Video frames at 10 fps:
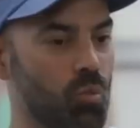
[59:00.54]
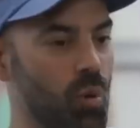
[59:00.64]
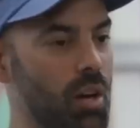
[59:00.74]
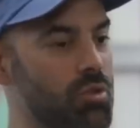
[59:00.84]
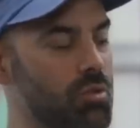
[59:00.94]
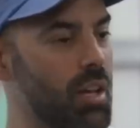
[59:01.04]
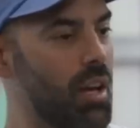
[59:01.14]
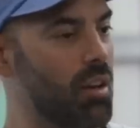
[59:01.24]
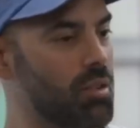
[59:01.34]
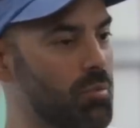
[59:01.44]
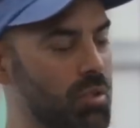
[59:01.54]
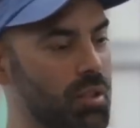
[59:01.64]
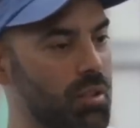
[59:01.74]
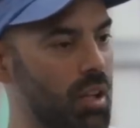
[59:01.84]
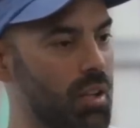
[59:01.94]
it wears you down to
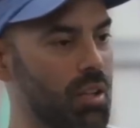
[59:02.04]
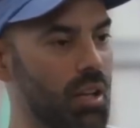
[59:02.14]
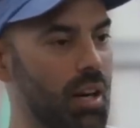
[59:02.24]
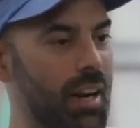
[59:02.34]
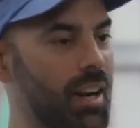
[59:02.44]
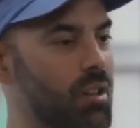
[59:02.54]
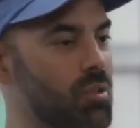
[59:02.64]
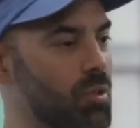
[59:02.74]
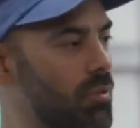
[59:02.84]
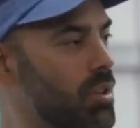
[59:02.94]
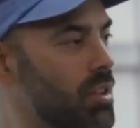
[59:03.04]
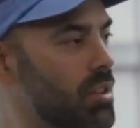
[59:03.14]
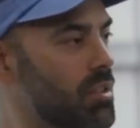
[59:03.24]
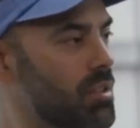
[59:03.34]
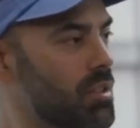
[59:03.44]
be like I got to do
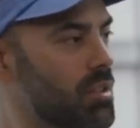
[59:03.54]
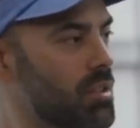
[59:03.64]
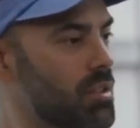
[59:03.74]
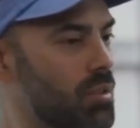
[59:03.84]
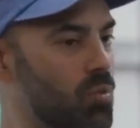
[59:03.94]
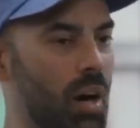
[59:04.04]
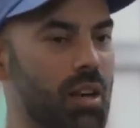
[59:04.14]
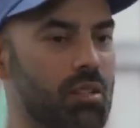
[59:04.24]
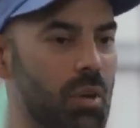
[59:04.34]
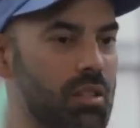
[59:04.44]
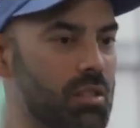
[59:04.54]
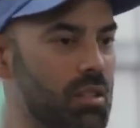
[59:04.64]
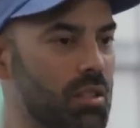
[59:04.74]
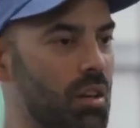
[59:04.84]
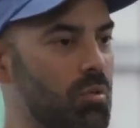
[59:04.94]
everything. Why isn't my
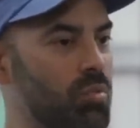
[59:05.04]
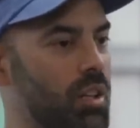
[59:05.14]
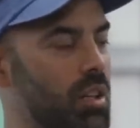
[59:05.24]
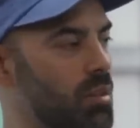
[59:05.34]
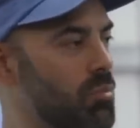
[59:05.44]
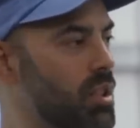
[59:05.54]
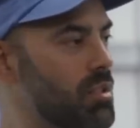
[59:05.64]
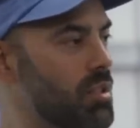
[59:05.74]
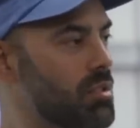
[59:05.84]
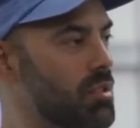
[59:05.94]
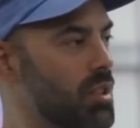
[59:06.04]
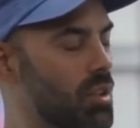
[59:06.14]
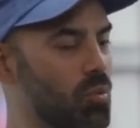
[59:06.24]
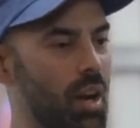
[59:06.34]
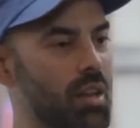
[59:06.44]
CEO bringing in business?
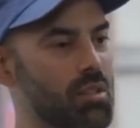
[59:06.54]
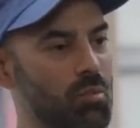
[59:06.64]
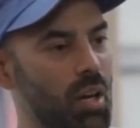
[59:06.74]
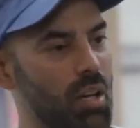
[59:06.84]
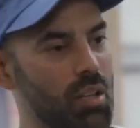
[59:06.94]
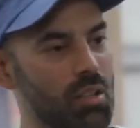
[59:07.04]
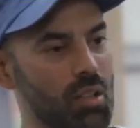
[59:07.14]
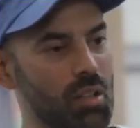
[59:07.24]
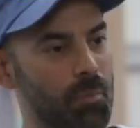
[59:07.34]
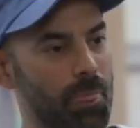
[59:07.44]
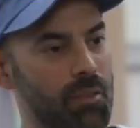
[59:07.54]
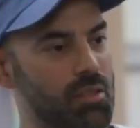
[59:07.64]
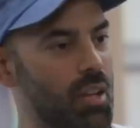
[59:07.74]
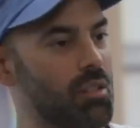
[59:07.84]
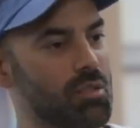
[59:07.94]
Why isn't my
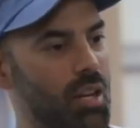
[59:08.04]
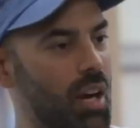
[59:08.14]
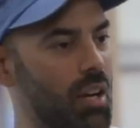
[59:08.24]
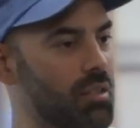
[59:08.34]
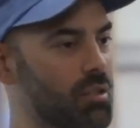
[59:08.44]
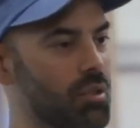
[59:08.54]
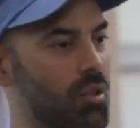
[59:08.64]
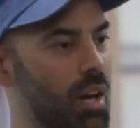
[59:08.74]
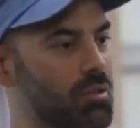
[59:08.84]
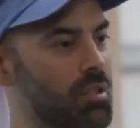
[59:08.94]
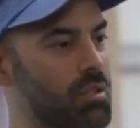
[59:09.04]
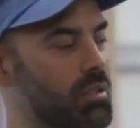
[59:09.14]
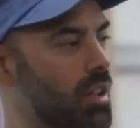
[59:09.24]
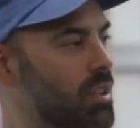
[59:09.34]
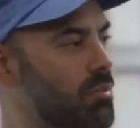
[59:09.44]
sales guy, you know, out there
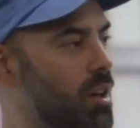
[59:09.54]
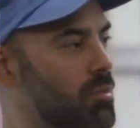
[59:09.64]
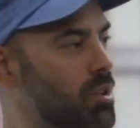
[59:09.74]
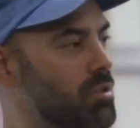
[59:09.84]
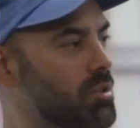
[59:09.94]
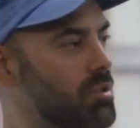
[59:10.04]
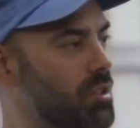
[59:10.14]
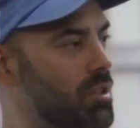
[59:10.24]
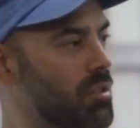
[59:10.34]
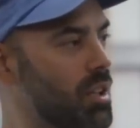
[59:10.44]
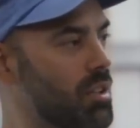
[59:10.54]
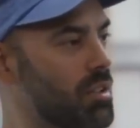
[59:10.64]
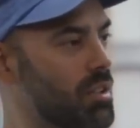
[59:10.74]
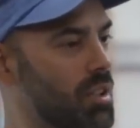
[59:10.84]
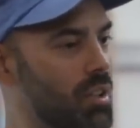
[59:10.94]
selling my merch, you know,
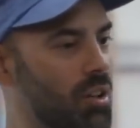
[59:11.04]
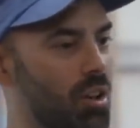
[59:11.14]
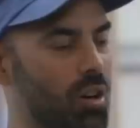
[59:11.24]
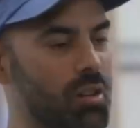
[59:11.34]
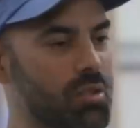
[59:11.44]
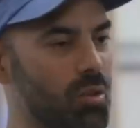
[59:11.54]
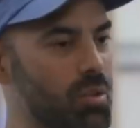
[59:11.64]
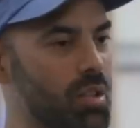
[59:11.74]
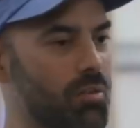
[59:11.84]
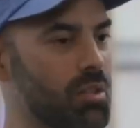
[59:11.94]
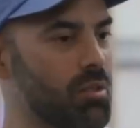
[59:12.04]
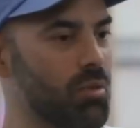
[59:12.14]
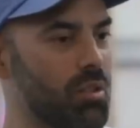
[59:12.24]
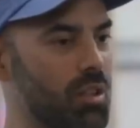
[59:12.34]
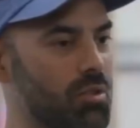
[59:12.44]
like artists always have to
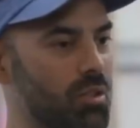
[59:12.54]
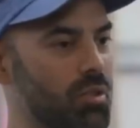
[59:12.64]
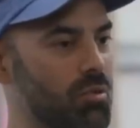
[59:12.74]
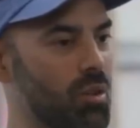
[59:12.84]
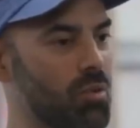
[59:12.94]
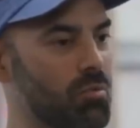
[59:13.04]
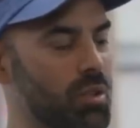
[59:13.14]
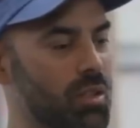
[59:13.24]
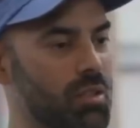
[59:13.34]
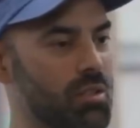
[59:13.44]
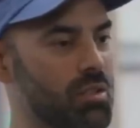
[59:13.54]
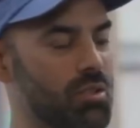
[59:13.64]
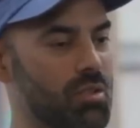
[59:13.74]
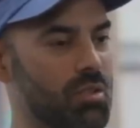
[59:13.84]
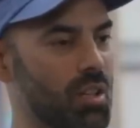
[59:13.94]
do things on their own because it's
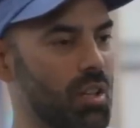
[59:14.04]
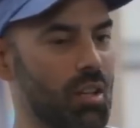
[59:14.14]
just